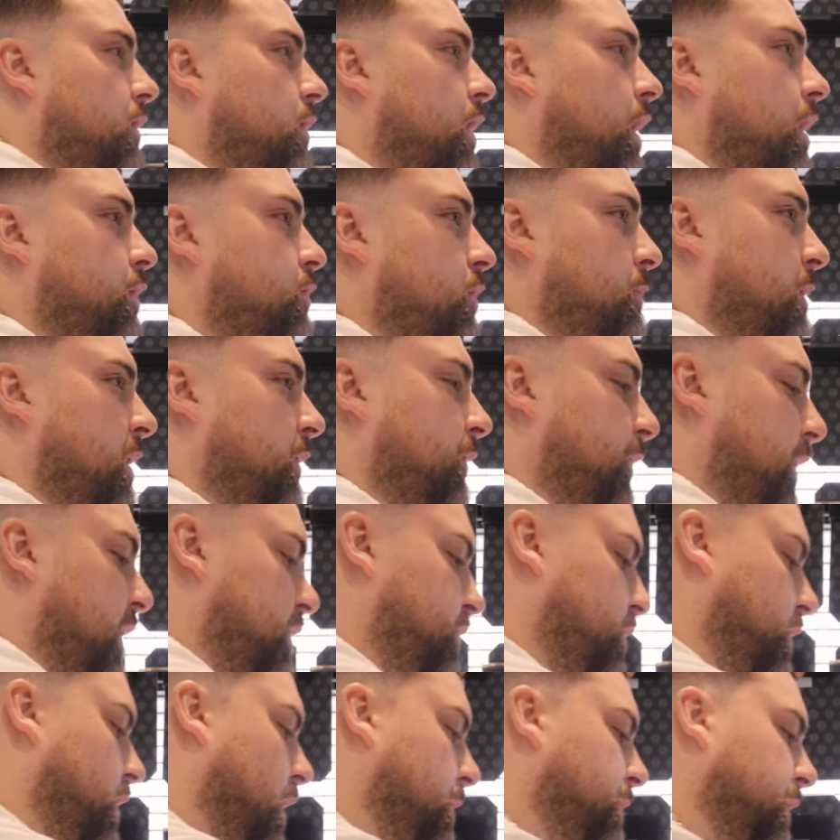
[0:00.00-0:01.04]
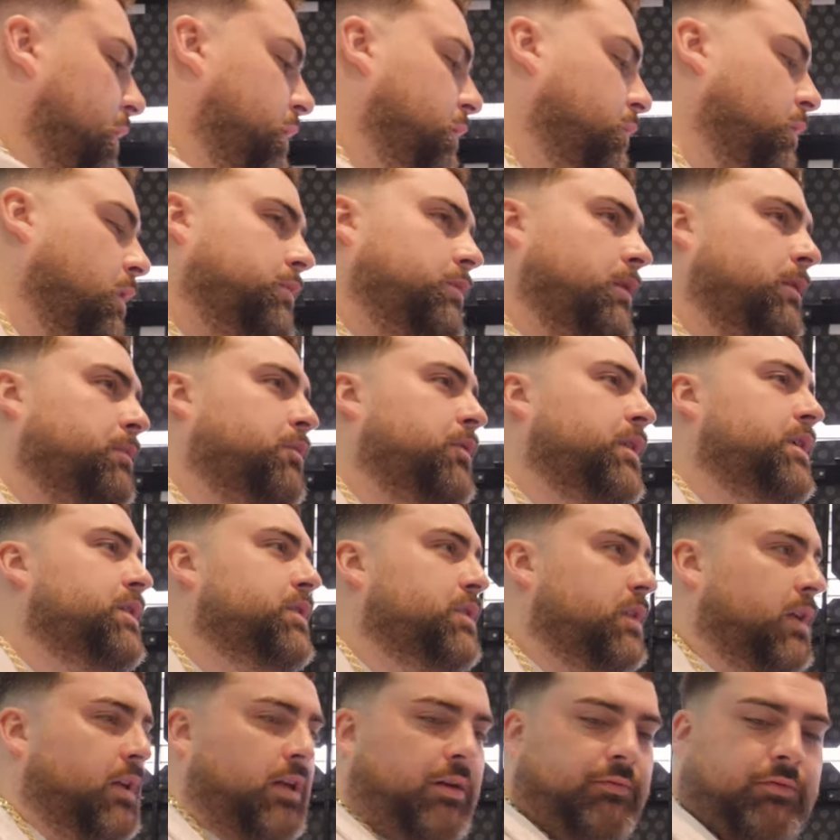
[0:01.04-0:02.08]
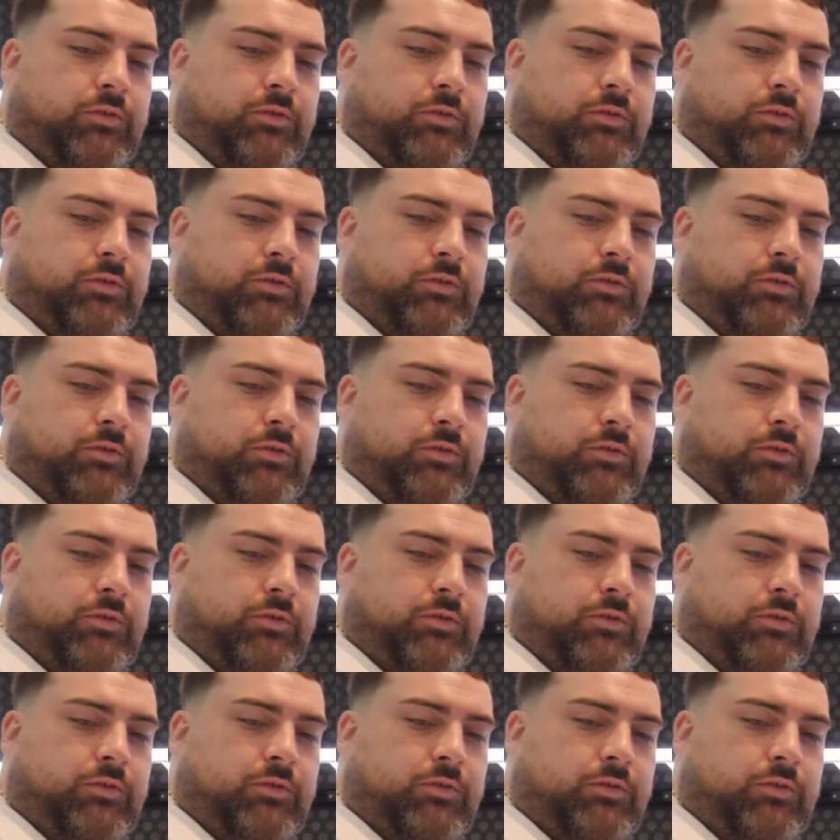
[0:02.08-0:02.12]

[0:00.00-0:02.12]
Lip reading: Nice one, man. Thanks for coming in to us, we appreciate it.